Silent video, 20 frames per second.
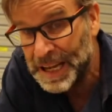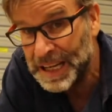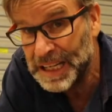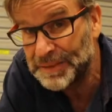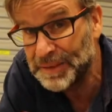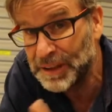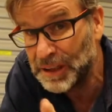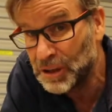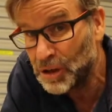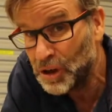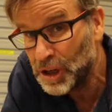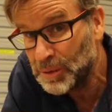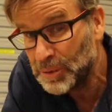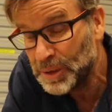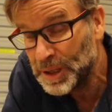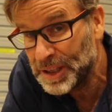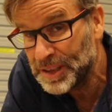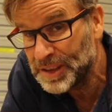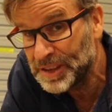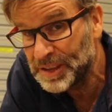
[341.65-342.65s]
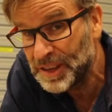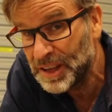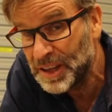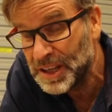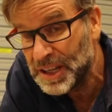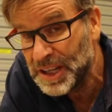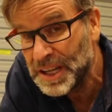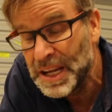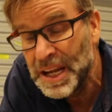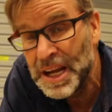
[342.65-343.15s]
And if you like what you
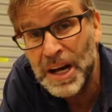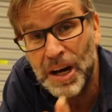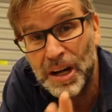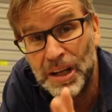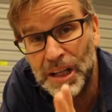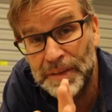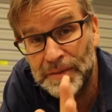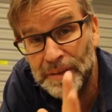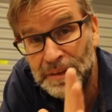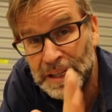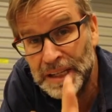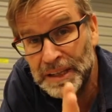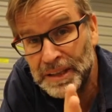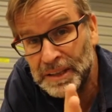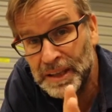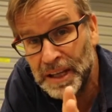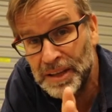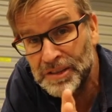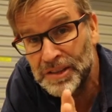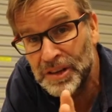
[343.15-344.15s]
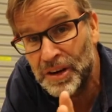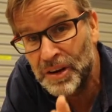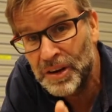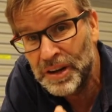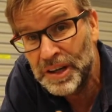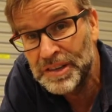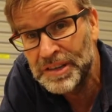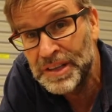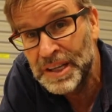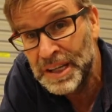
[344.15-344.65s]
see, I'll leave a link to those
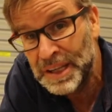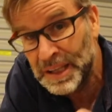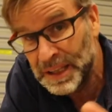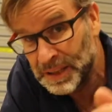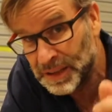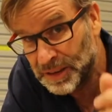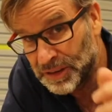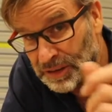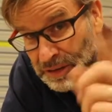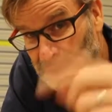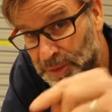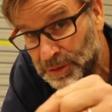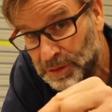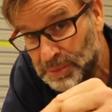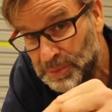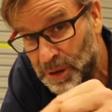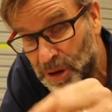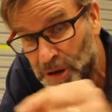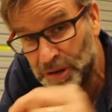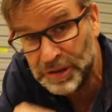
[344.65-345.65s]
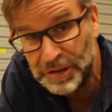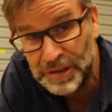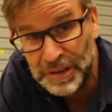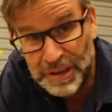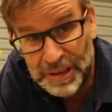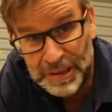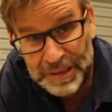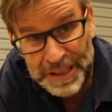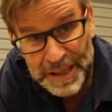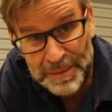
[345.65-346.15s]
guys in the description box
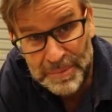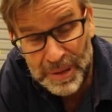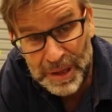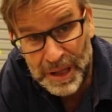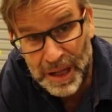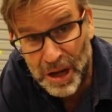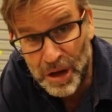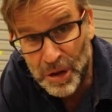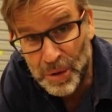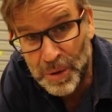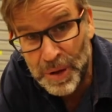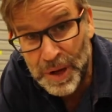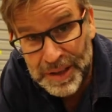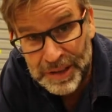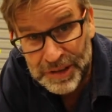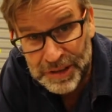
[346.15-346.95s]
down below.